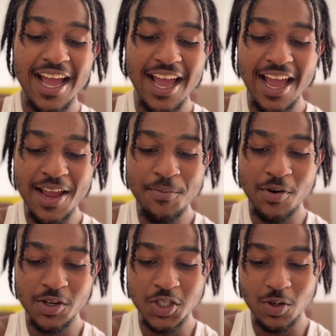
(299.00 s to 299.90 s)
Hey, hey,
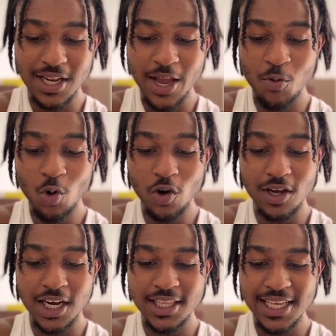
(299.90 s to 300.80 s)
bro, so, like,
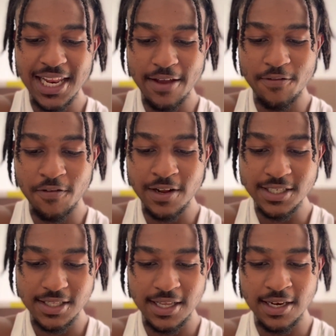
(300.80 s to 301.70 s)
what? Are they, like,
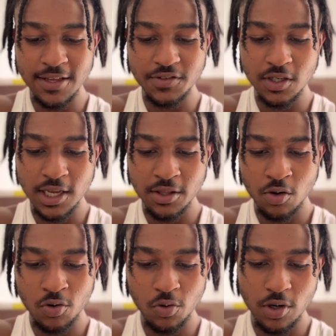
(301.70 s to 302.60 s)
friends that live
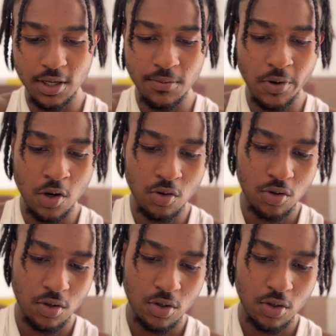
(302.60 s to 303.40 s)
together or what, bro?